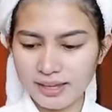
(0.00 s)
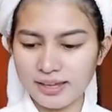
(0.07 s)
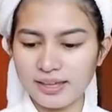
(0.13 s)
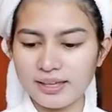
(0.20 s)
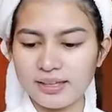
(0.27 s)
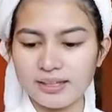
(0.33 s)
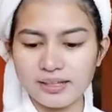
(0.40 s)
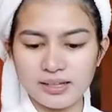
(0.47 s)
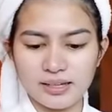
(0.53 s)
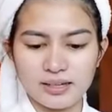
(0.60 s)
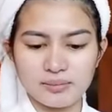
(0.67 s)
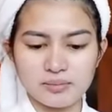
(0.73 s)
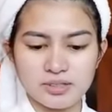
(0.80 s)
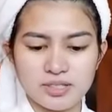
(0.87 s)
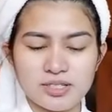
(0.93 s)
And
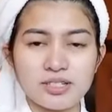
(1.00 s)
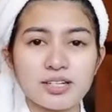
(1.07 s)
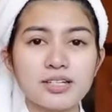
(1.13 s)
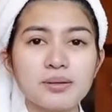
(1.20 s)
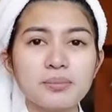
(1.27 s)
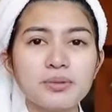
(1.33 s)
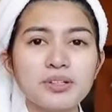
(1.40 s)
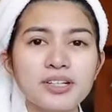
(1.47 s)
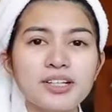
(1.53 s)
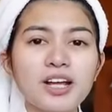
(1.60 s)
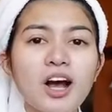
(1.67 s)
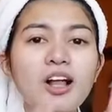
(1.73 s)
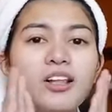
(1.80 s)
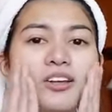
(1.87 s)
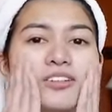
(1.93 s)
I'm just gonna put
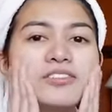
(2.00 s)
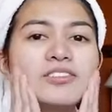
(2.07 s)
it all